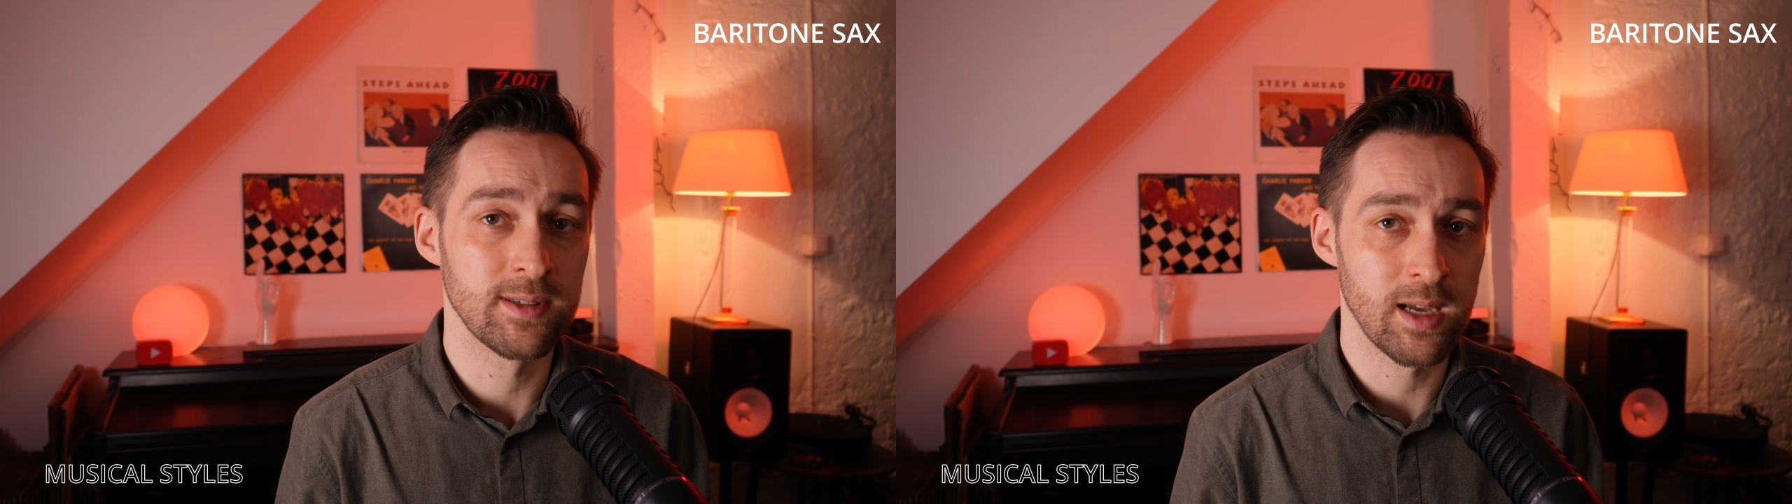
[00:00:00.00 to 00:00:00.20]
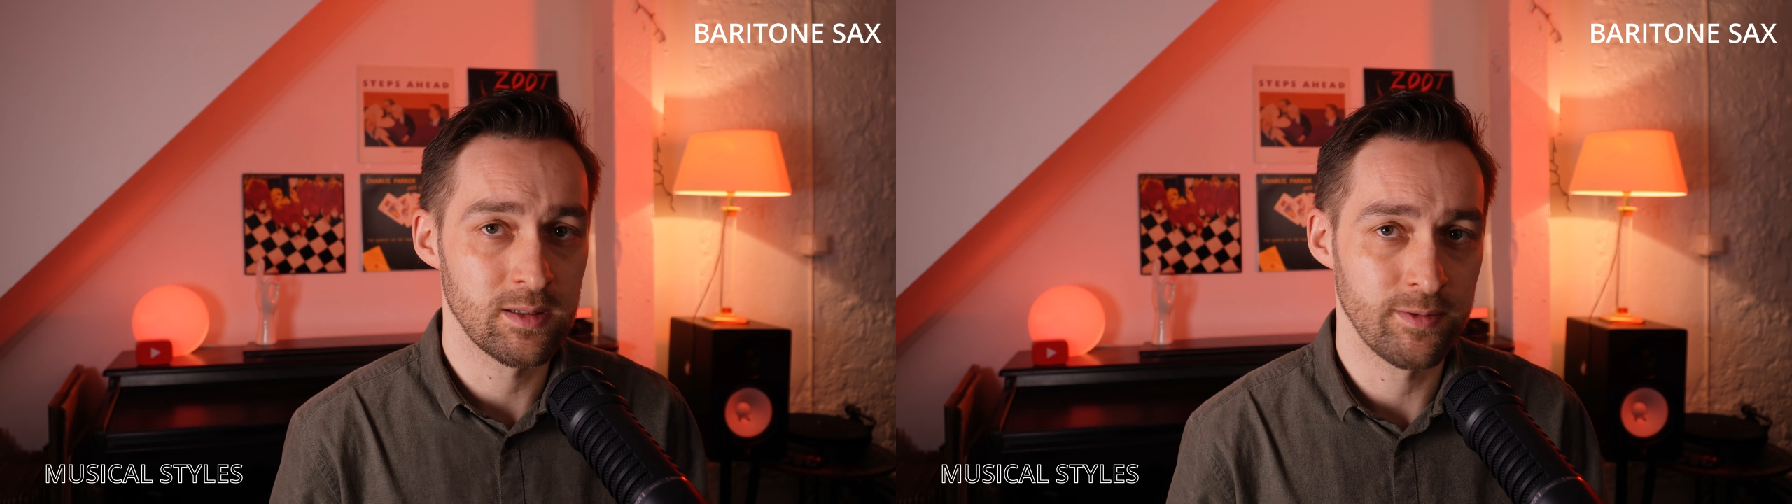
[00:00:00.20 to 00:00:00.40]

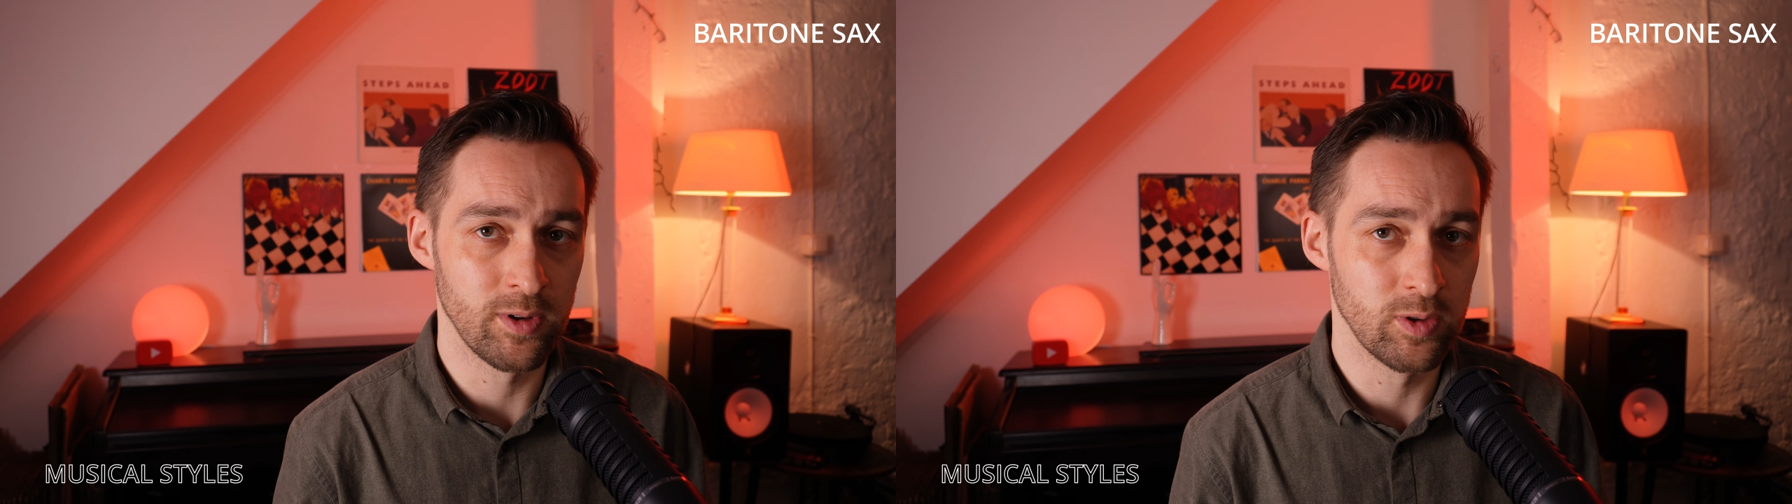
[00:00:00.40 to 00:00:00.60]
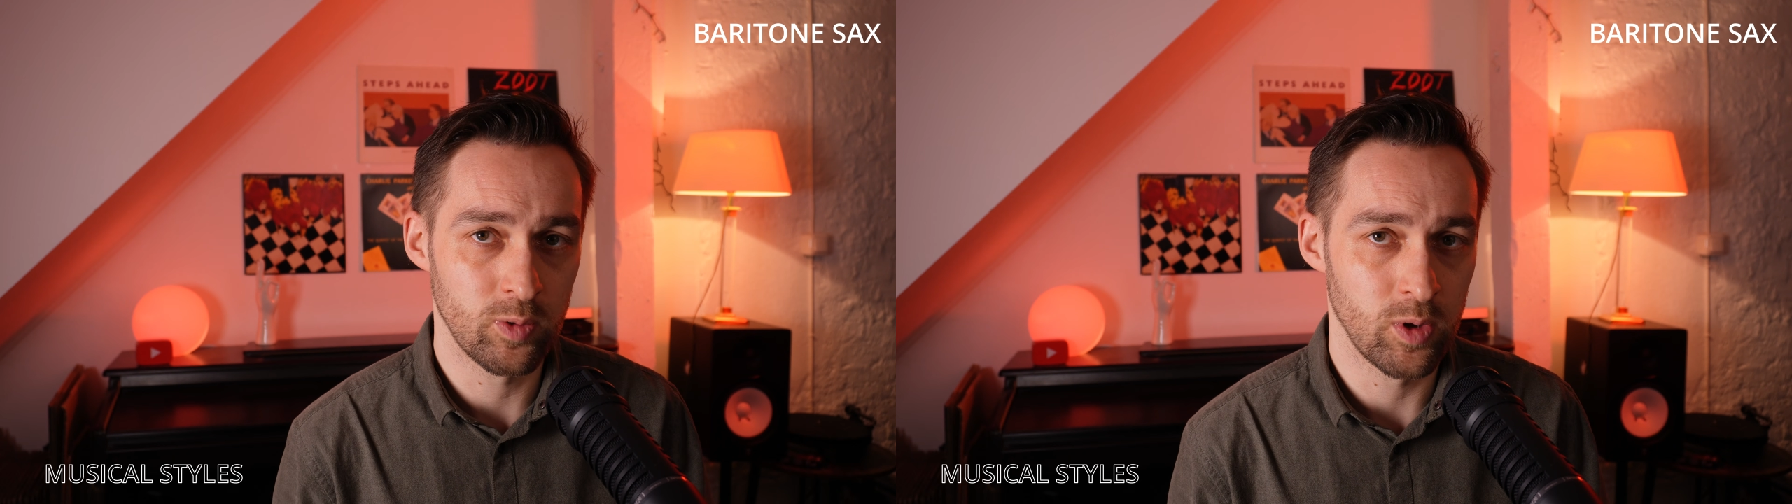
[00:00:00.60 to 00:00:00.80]

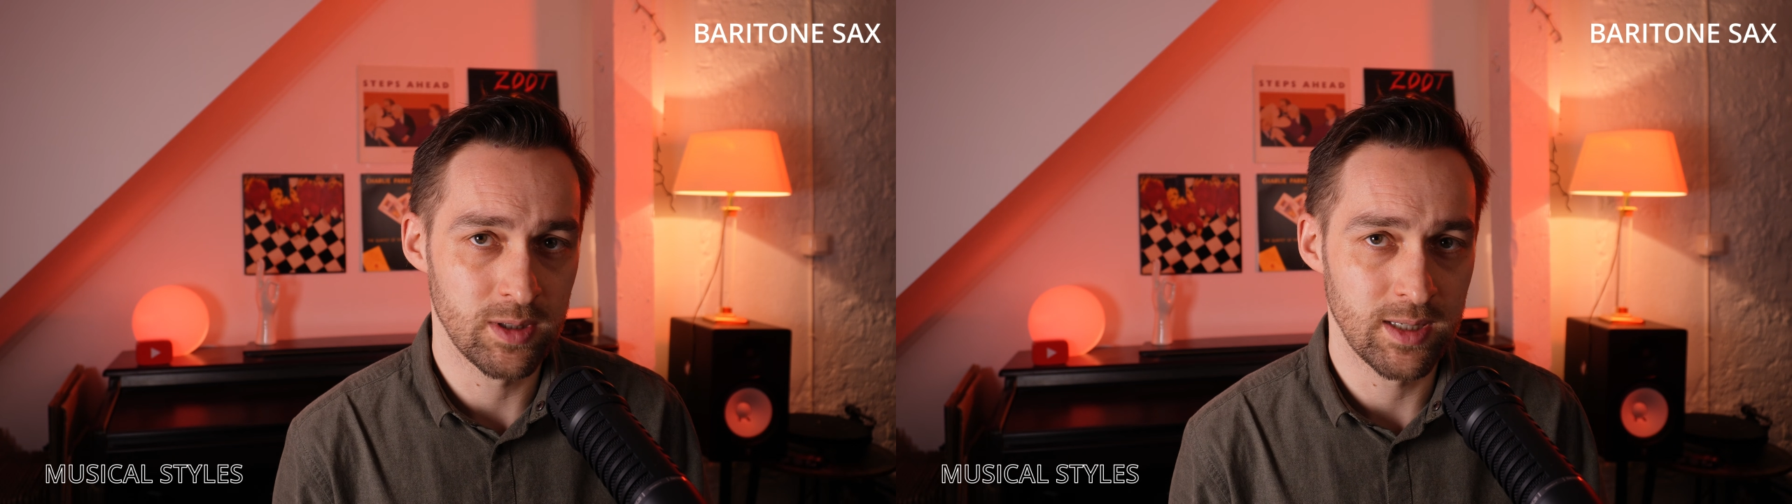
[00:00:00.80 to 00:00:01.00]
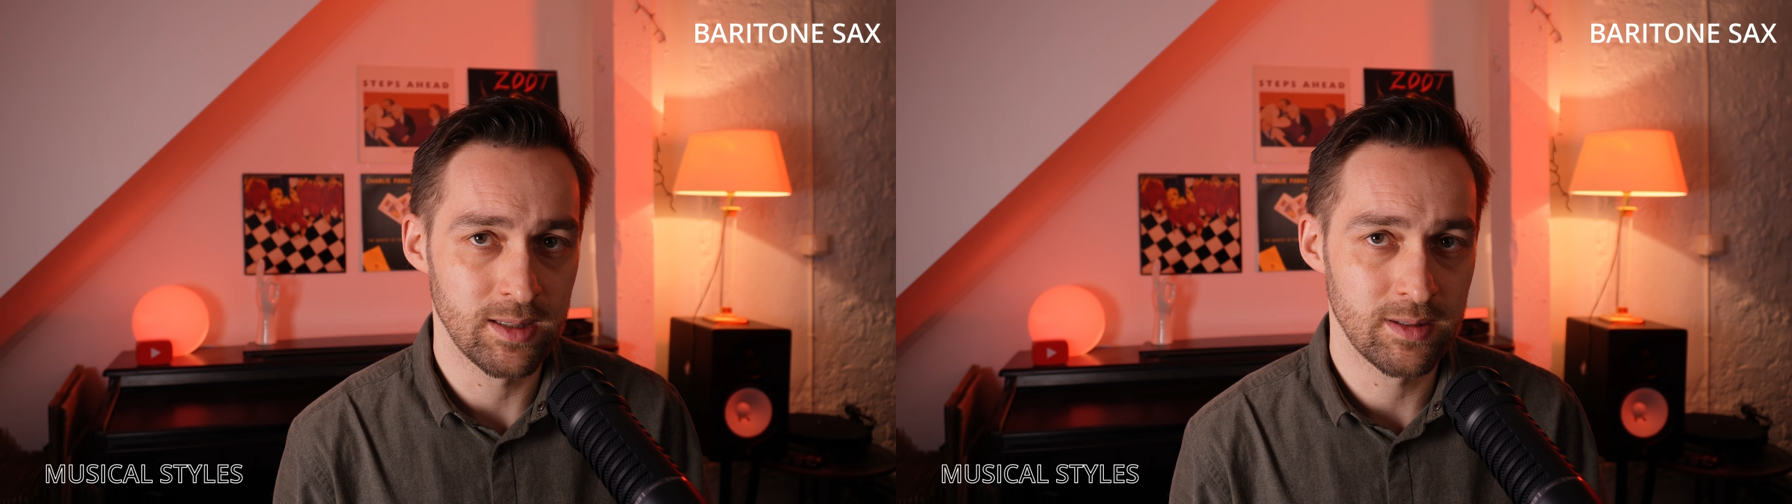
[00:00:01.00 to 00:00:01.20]
saxophone
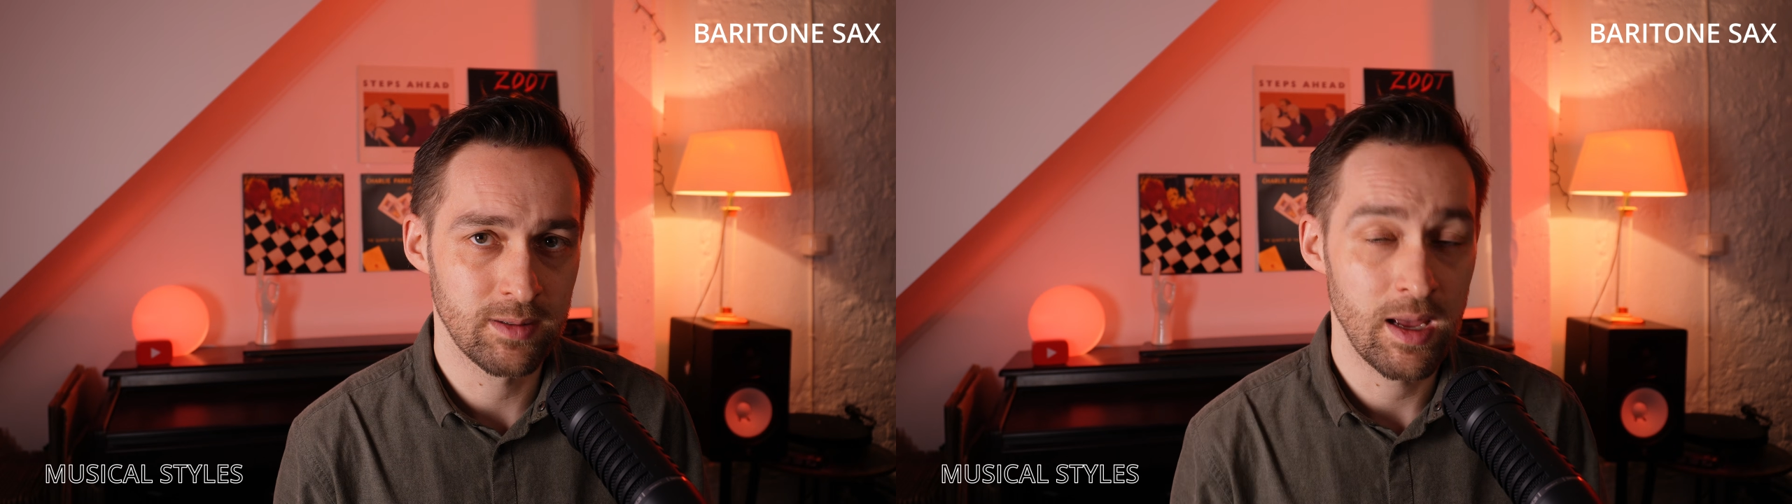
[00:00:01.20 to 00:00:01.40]
quartets.